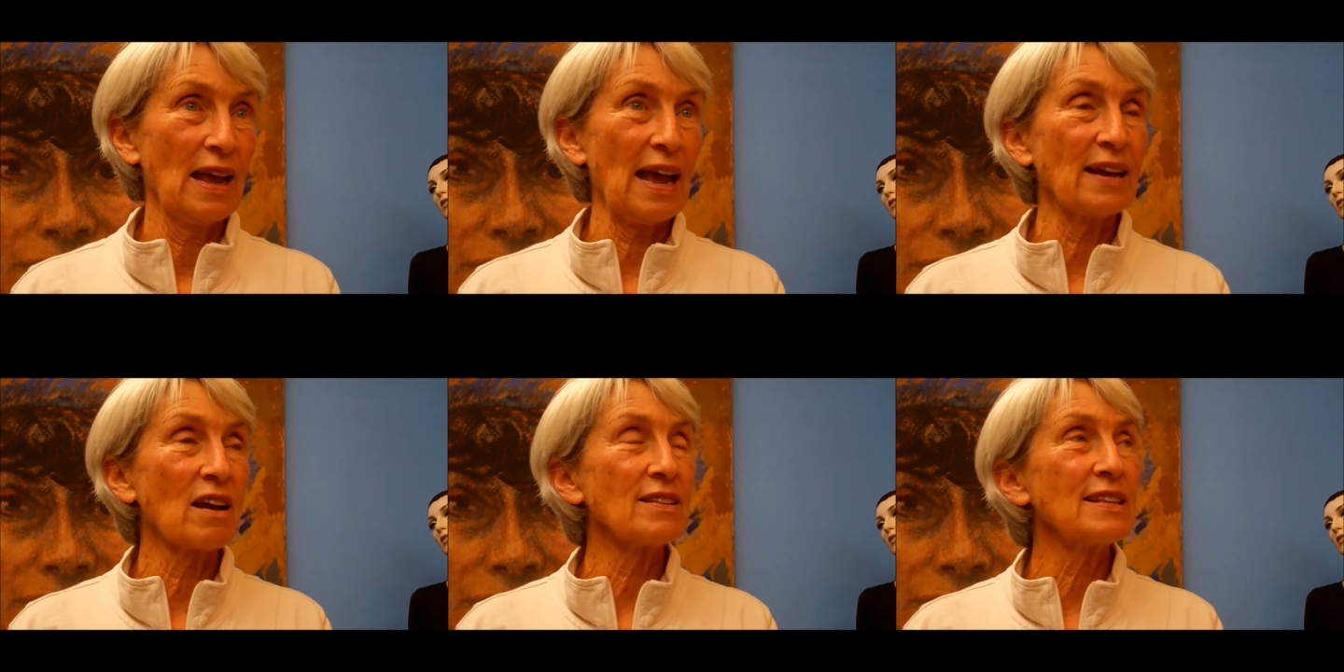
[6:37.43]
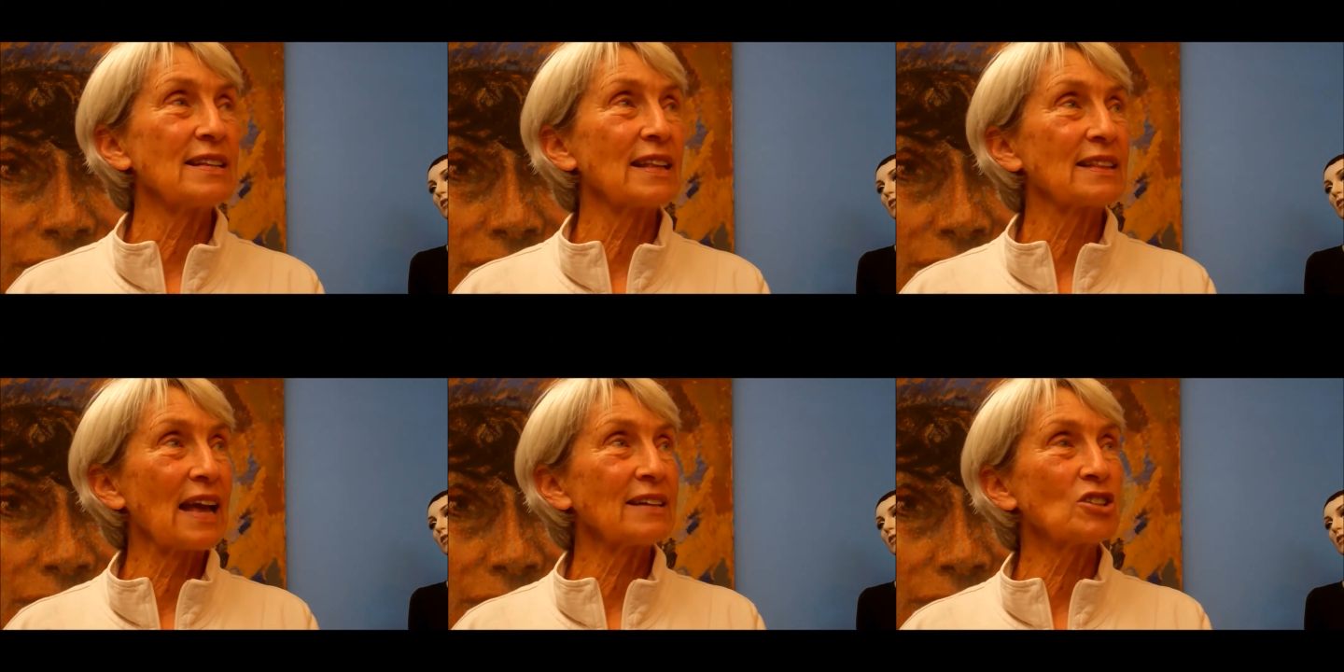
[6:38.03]
And I think
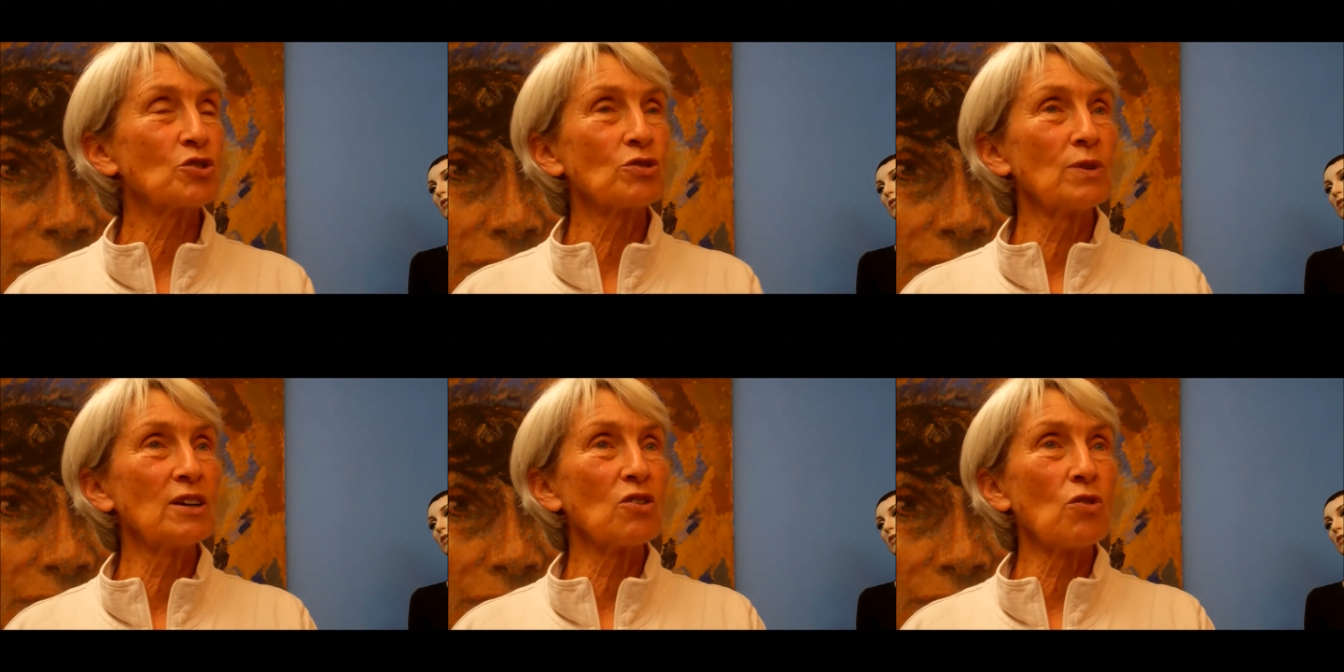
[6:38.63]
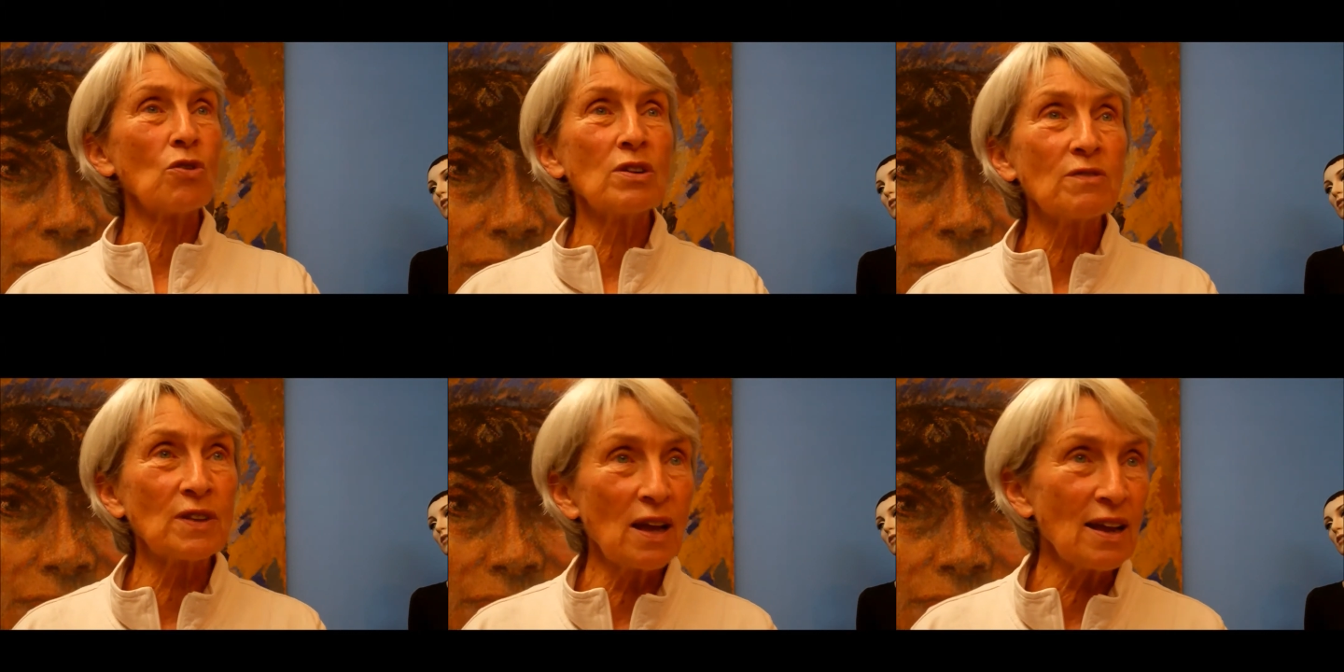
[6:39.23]
that that's true in all
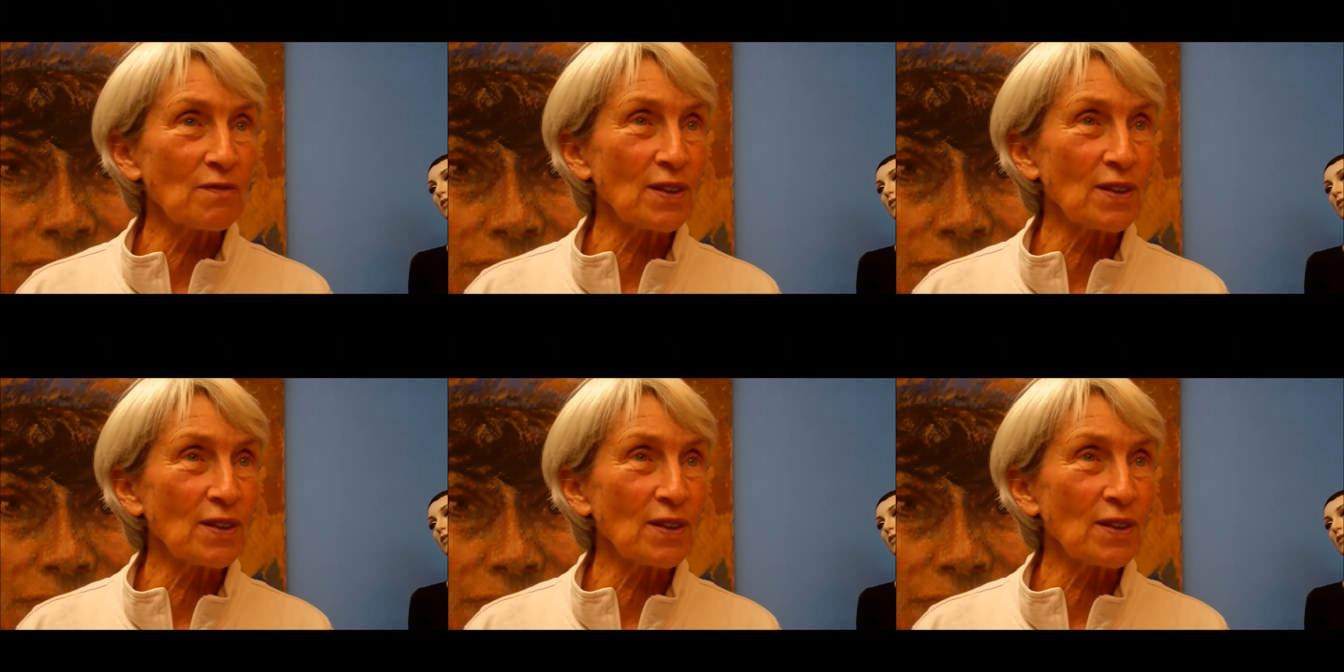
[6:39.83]
of life,